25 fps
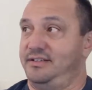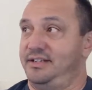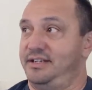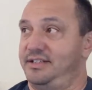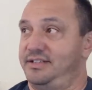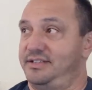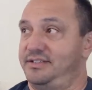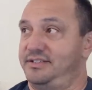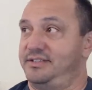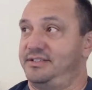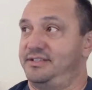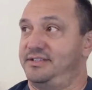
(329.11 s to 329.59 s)

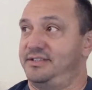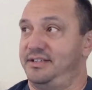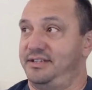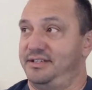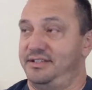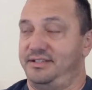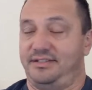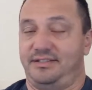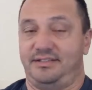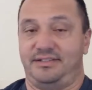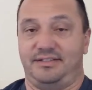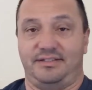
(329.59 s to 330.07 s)

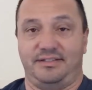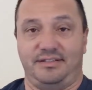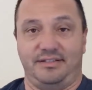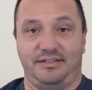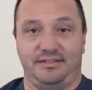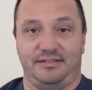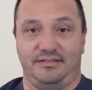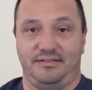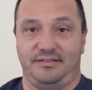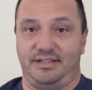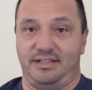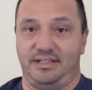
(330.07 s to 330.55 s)

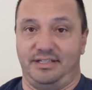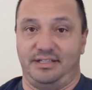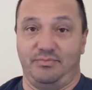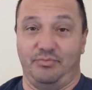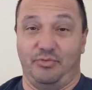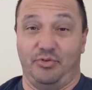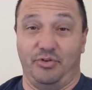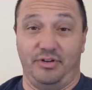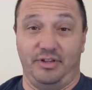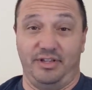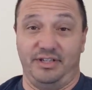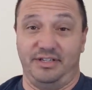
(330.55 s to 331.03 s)
It's
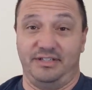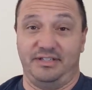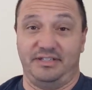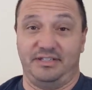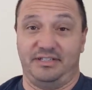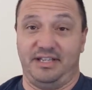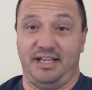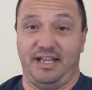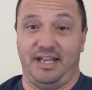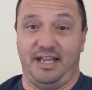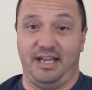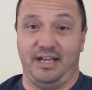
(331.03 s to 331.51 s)
more than
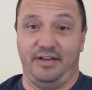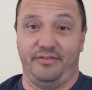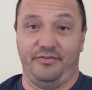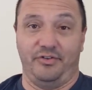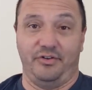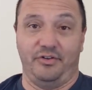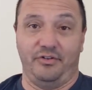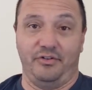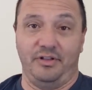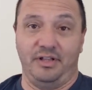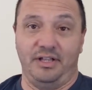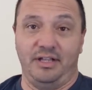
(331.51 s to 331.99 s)
just a
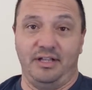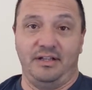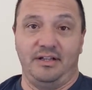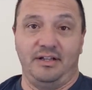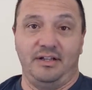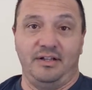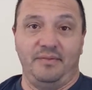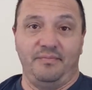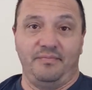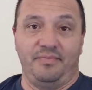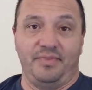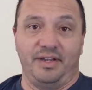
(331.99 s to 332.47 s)
handful,
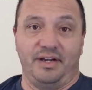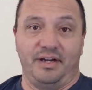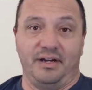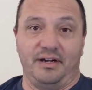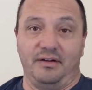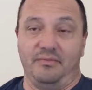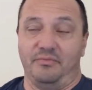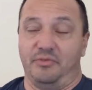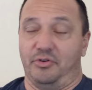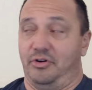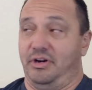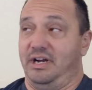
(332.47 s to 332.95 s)

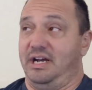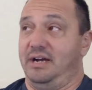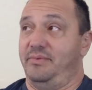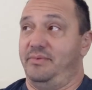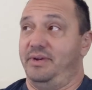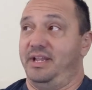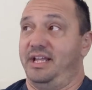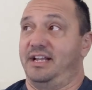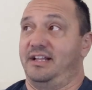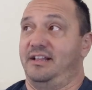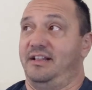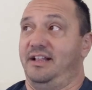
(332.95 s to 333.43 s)
or how
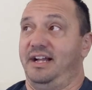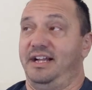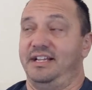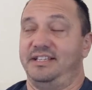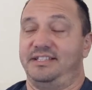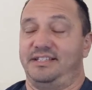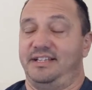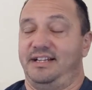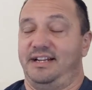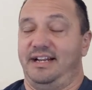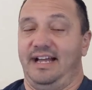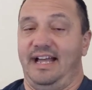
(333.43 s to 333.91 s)
many
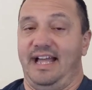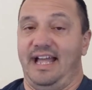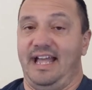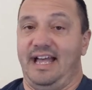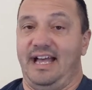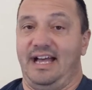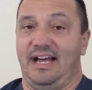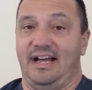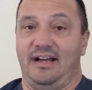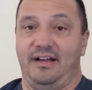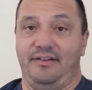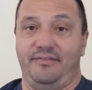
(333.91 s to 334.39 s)
clients that I
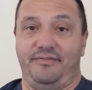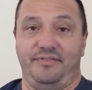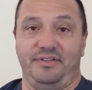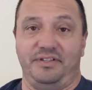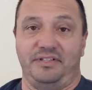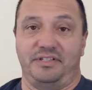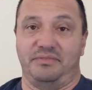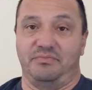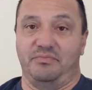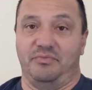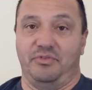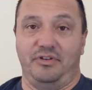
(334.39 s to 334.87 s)
have.
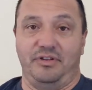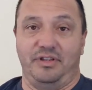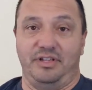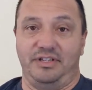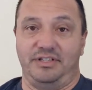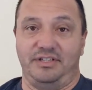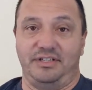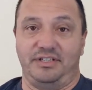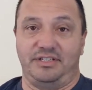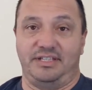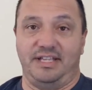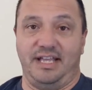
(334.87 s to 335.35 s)
It's more than
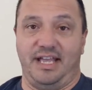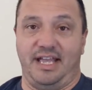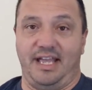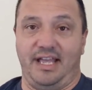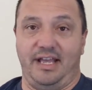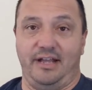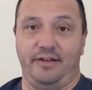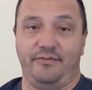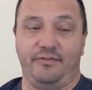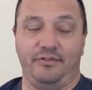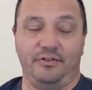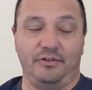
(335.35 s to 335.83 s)
just a
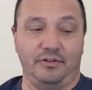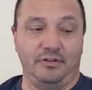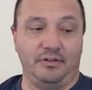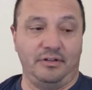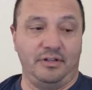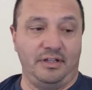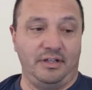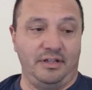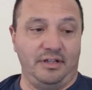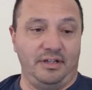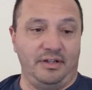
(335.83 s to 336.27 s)
handful.